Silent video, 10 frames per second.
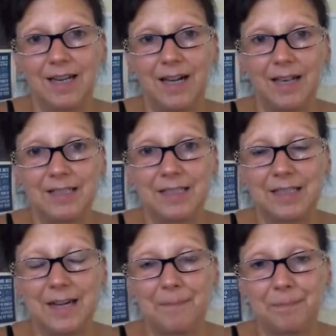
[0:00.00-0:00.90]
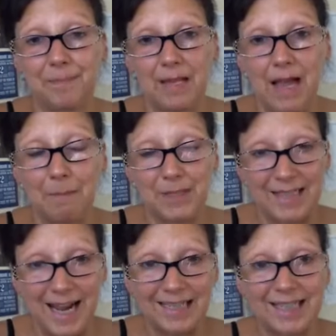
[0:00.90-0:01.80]
And I'm
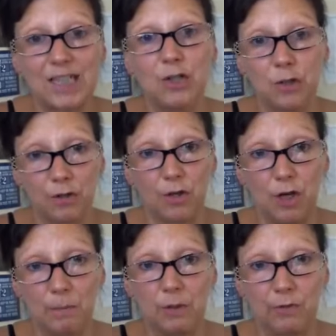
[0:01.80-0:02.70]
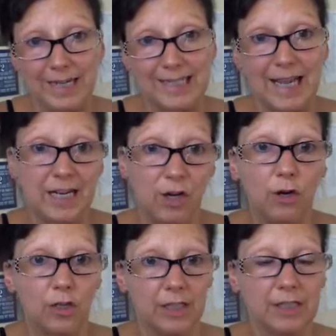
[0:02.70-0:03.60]
starting another Hormone Reset in
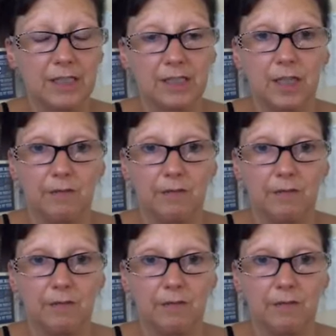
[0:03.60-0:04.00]
August.